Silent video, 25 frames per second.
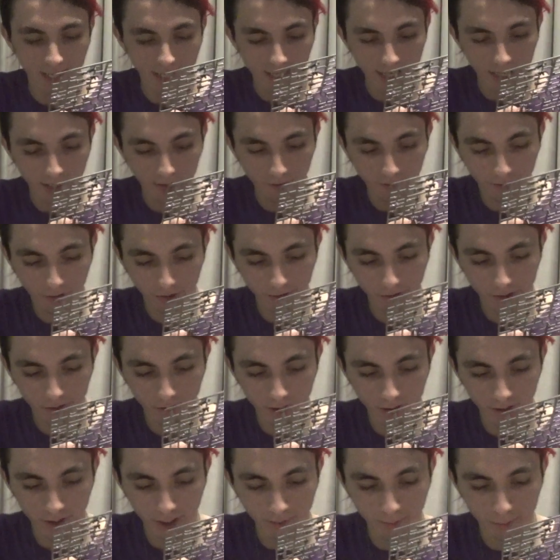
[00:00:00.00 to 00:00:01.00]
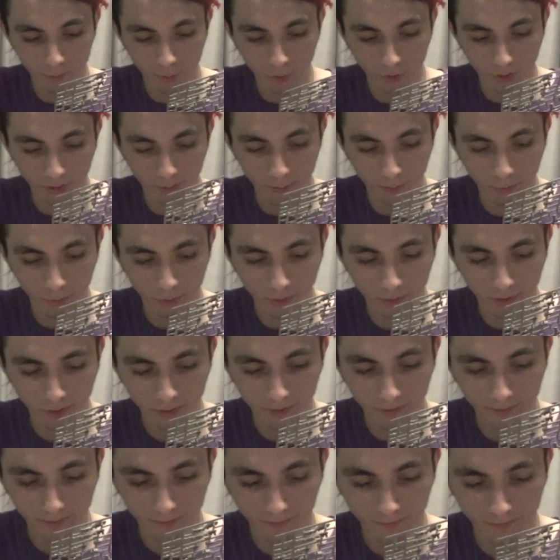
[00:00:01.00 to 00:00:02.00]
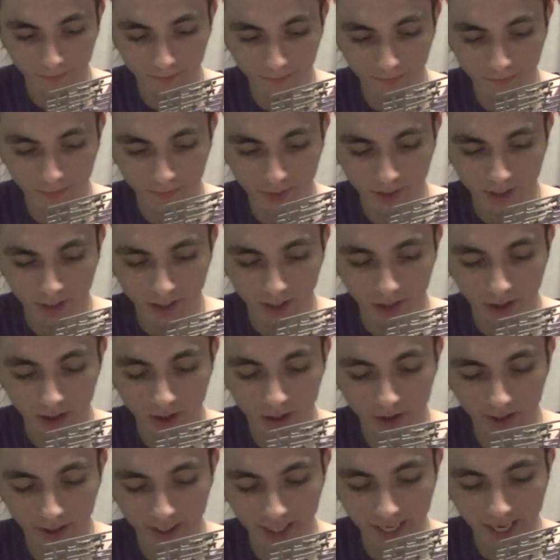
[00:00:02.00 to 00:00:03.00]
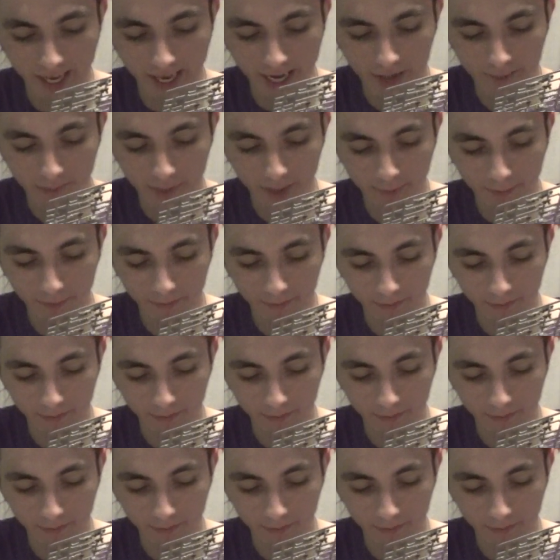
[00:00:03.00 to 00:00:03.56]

And you start calling it more and more, calling it anime